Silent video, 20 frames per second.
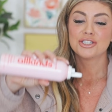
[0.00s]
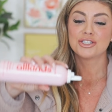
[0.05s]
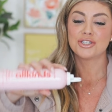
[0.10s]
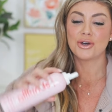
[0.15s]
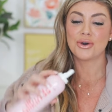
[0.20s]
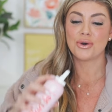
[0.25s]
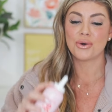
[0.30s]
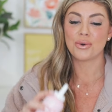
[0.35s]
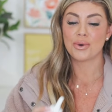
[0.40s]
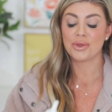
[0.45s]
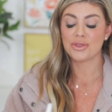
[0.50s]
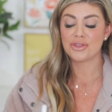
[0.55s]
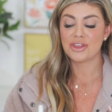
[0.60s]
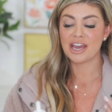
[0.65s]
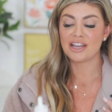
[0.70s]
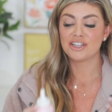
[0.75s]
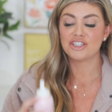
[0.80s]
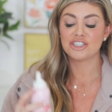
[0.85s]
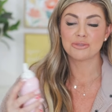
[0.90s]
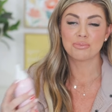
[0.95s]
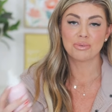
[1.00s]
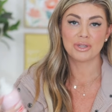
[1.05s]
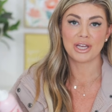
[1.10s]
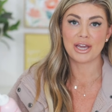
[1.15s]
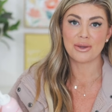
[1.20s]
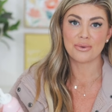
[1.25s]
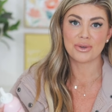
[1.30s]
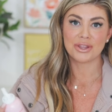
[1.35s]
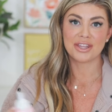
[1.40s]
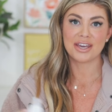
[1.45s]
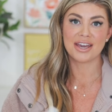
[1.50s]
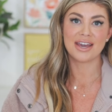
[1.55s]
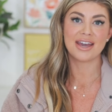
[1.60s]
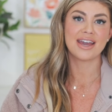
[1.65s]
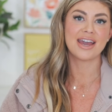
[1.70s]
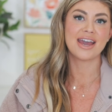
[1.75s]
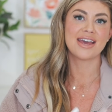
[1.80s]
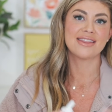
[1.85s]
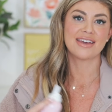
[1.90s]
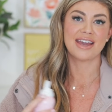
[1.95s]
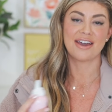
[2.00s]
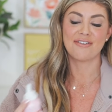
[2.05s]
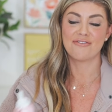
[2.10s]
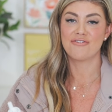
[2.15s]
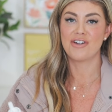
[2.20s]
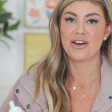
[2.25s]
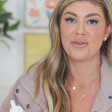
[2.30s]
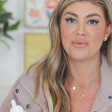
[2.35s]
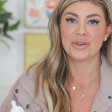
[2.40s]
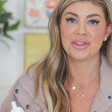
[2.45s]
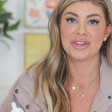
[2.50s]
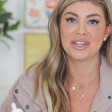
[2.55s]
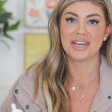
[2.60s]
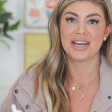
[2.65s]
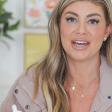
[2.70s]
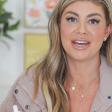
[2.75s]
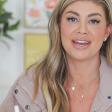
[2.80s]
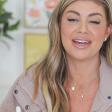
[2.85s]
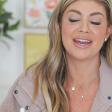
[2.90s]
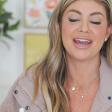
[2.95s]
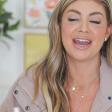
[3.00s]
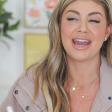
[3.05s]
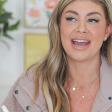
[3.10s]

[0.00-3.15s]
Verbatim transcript: So they just play with it, and they have fun with it.